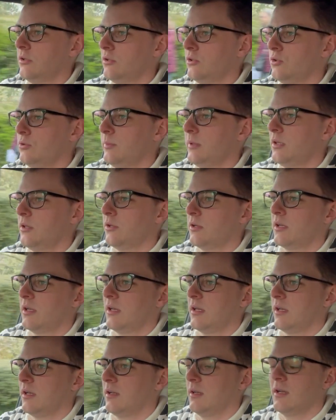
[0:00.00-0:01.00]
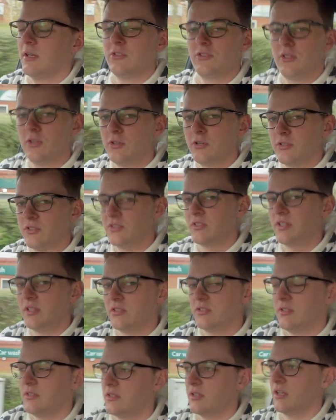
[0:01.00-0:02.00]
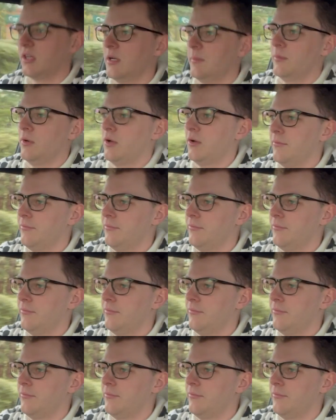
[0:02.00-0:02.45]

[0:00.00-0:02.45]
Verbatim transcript: you'll be looking at a 0 to 60 time of